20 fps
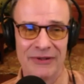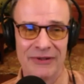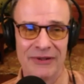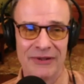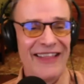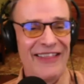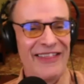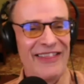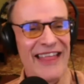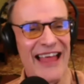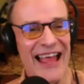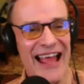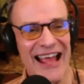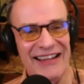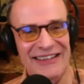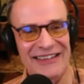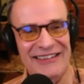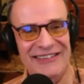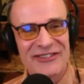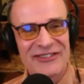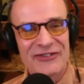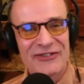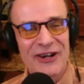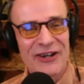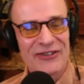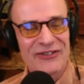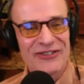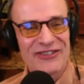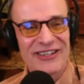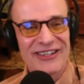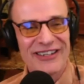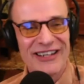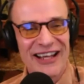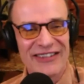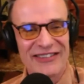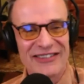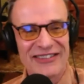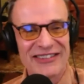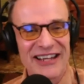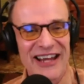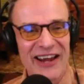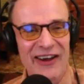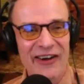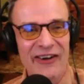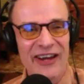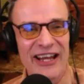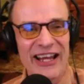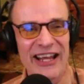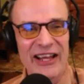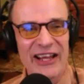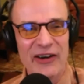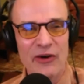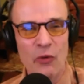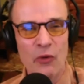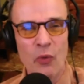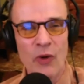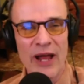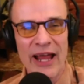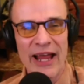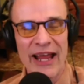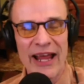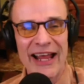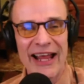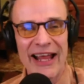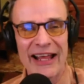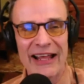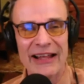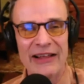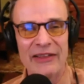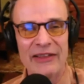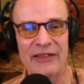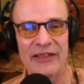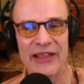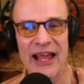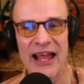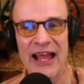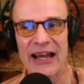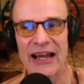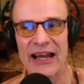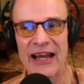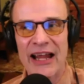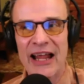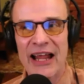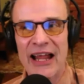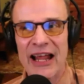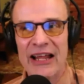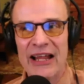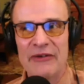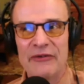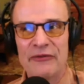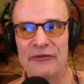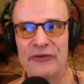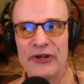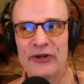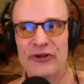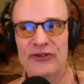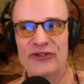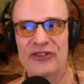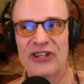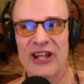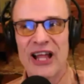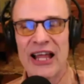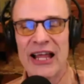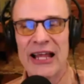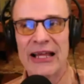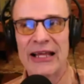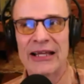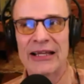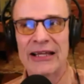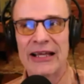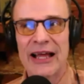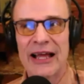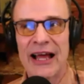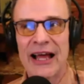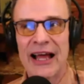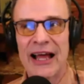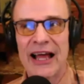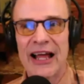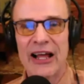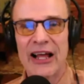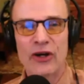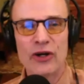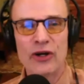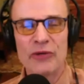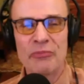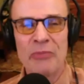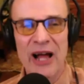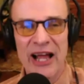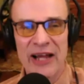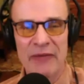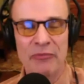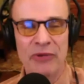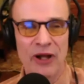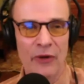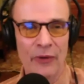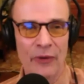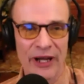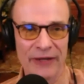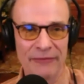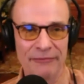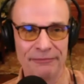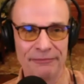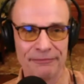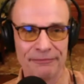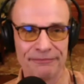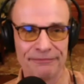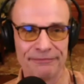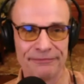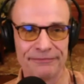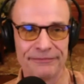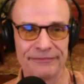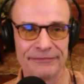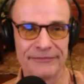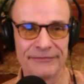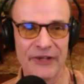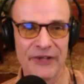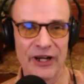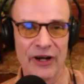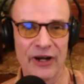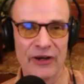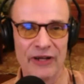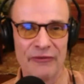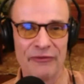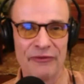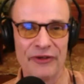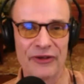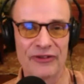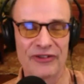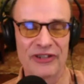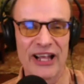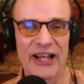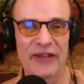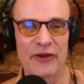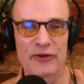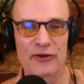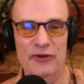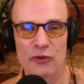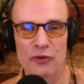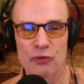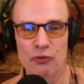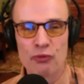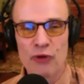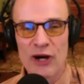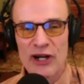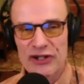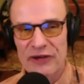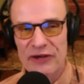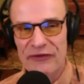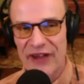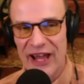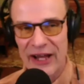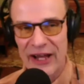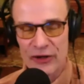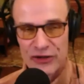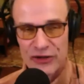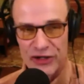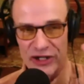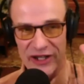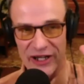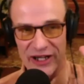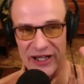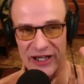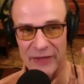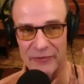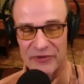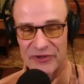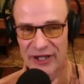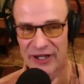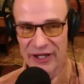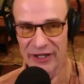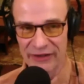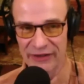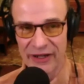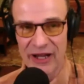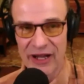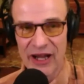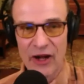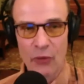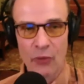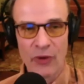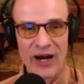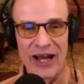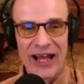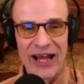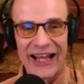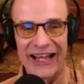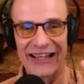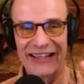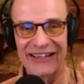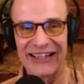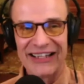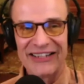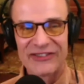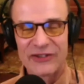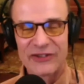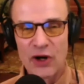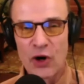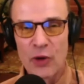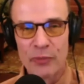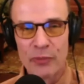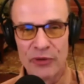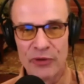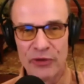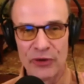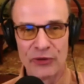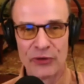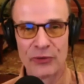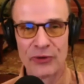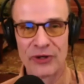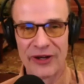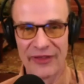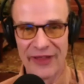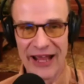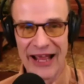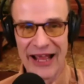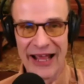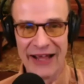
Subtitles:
That starts to get scary in a way that feels like good mind blowing. It feels like there's a rush of energy that comes in when I at least open the door to that.